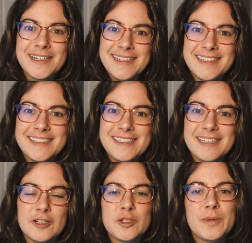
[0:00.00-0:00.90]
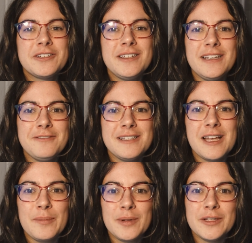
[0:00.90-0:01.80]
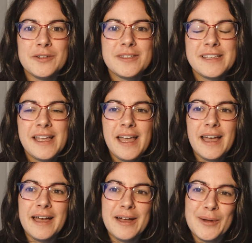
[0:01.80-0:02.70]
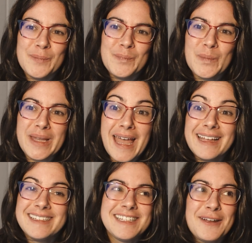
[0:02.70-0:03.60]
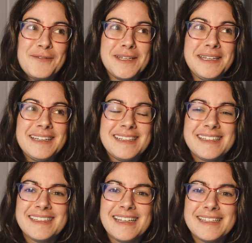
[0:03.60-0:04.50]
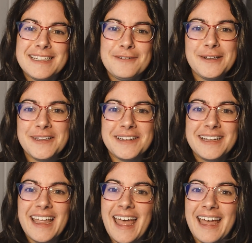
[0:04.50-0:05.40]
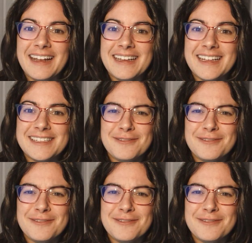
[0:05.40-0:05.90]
it is, especially if it's up close. But yeah, it's definitely a different look and it's